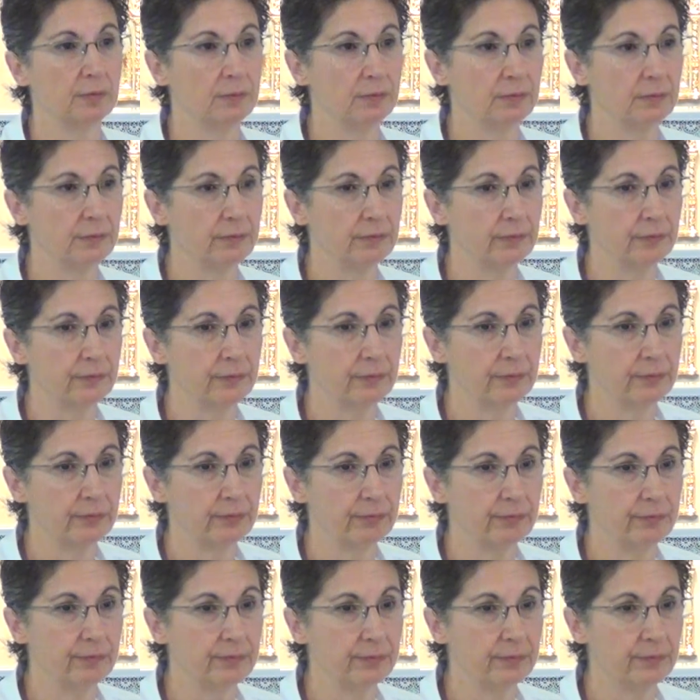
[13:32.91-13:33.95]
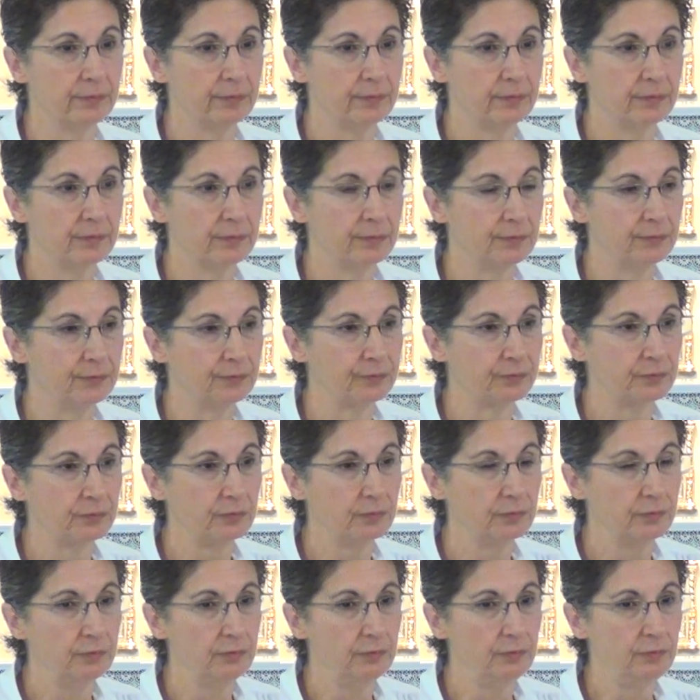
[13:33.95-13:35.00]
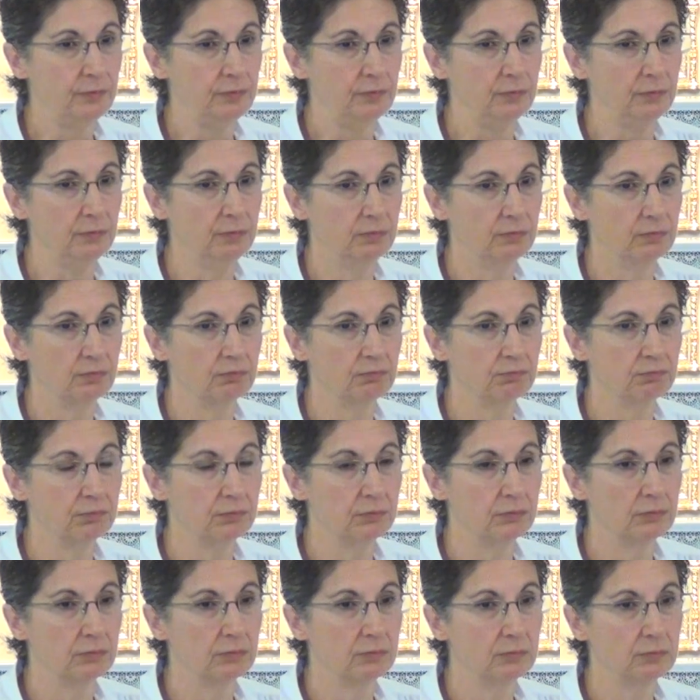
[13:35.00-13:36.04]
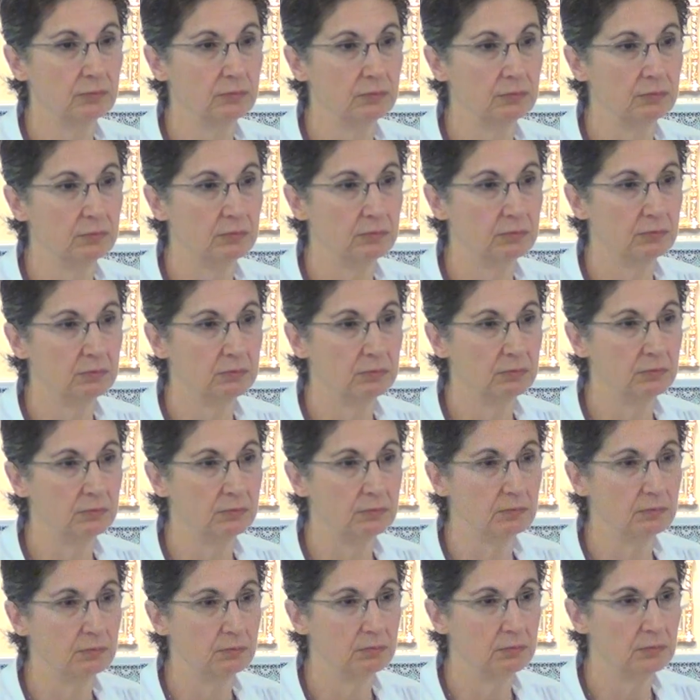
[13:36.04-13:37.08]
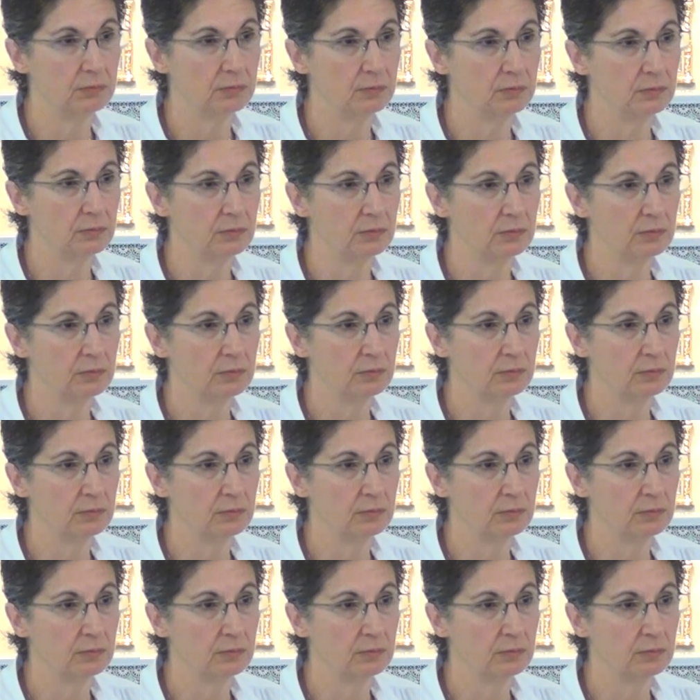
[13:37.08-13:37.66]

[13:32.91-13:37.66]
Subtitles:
[no speech]